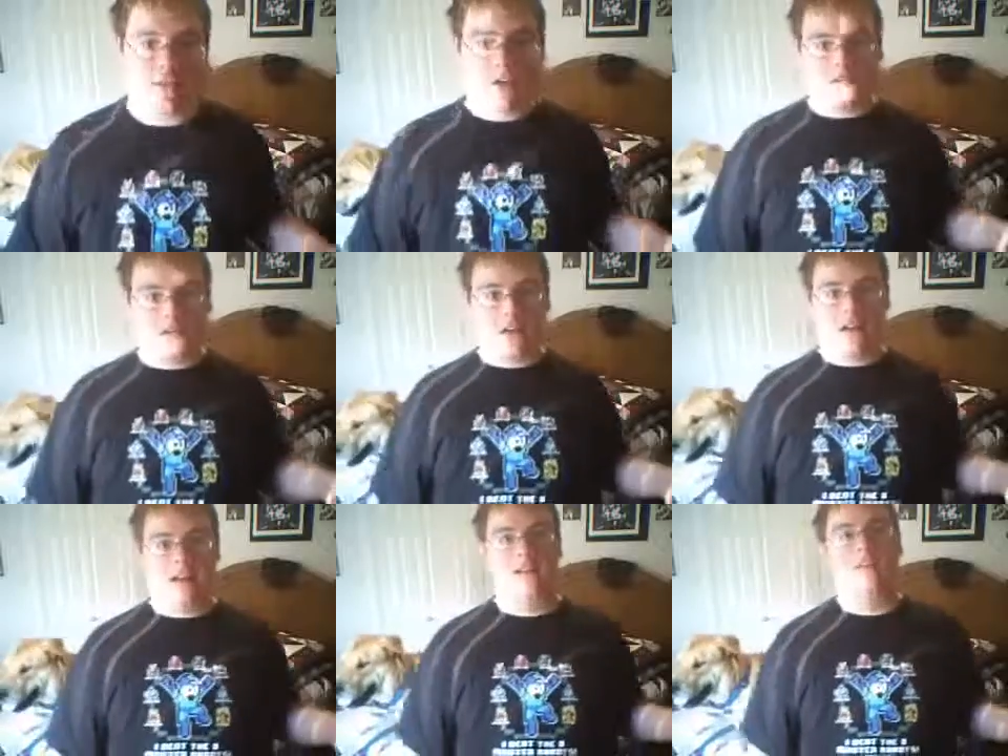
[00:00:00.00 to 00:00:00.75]
sounds
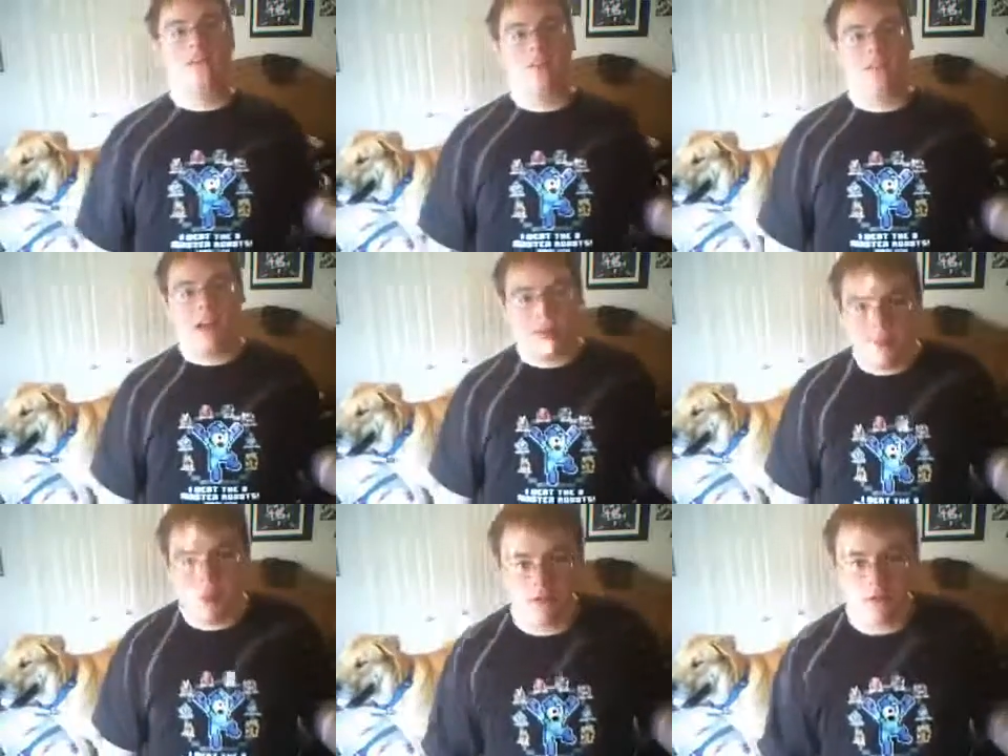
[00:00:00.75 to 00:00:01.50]
like him in the
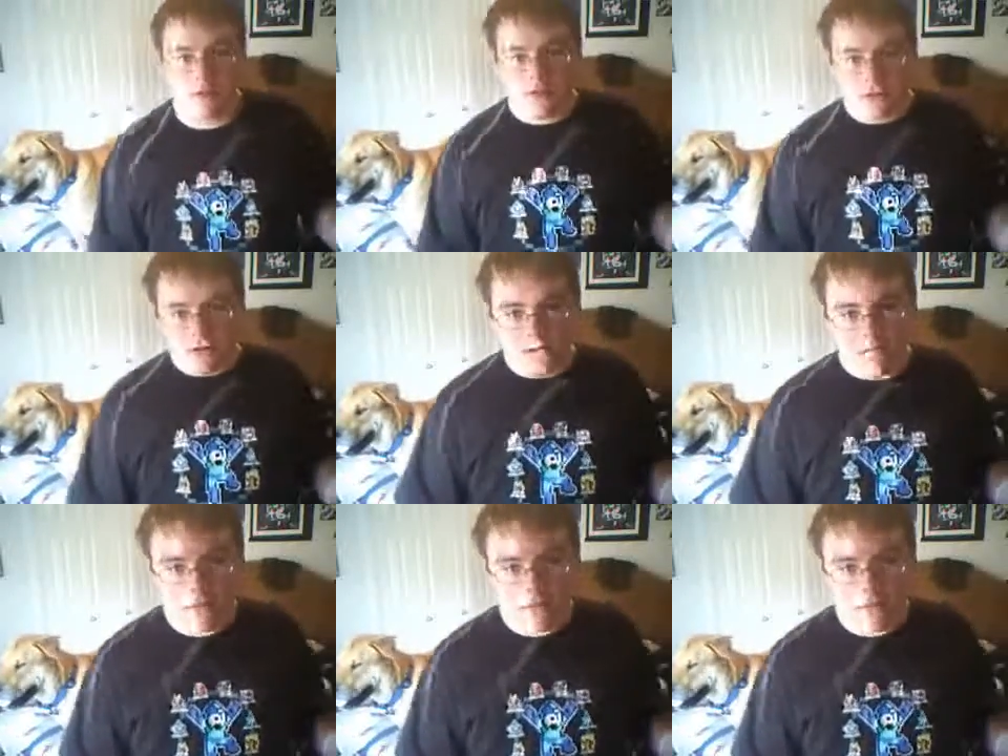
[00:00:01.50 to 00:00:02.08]
Japanese version.